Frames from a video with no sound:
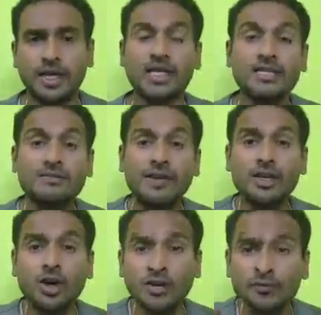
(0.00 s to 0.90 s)
It is
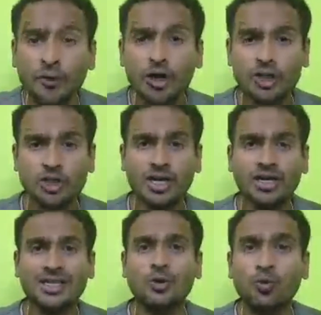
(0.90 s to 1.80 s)
very unfortunate
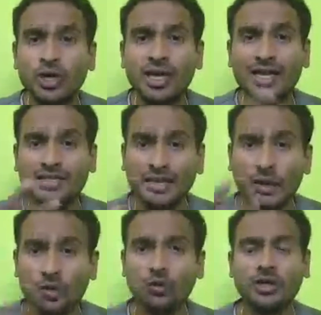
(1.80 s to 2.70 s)
that we as a
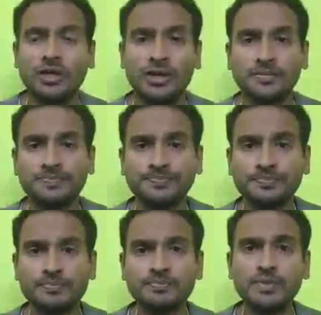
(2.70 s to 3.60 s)
recruiter
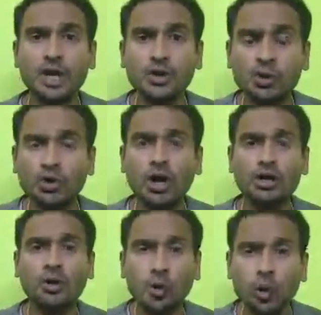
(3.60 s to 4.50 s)
do not
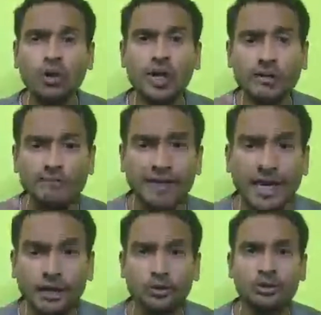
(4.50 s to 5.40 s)
hold our
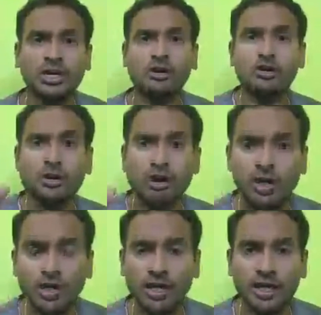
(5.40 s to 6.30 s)
values, our
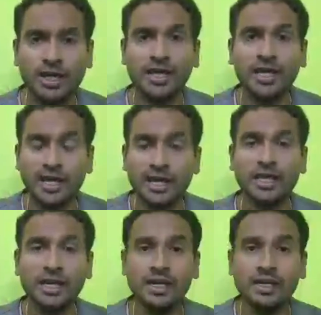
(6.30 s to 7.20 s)
authority
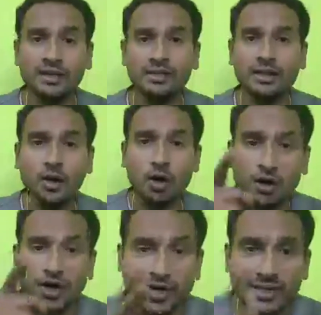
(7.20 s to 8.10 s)
in the
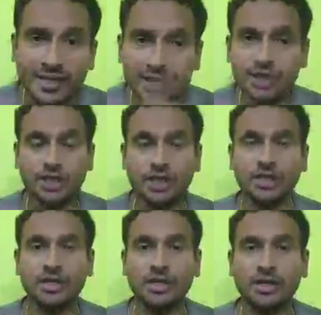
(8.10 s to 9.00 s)

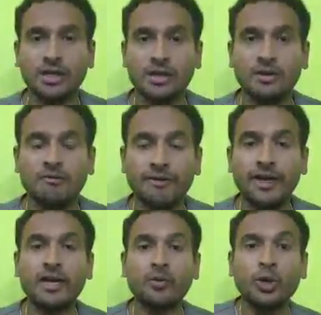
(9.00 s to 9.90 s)
organization
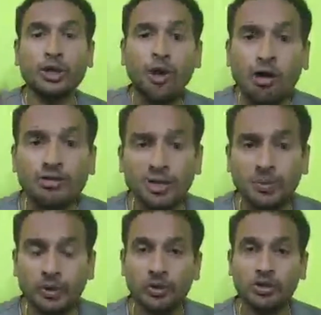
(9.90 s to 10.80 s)
where we
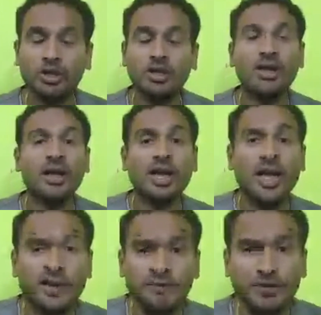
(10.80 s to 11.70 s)
contribute
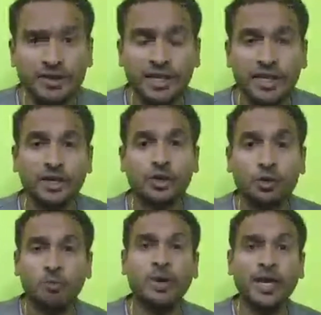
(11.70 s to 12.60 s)

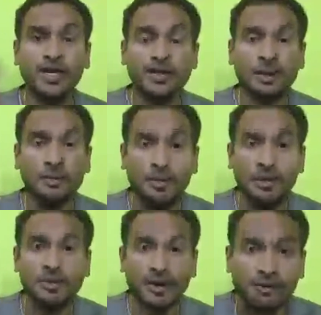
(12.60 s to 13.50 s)
everything to make the
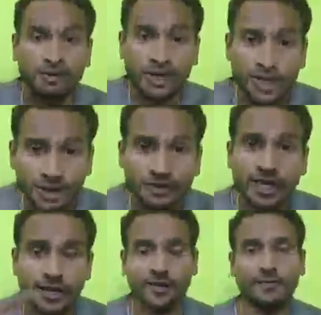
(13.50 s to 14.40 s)
people rich
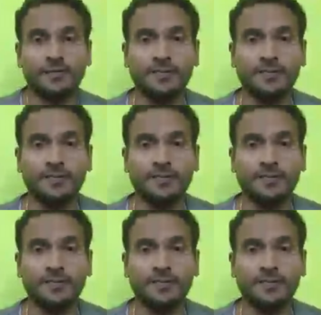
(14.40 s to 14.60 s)
there.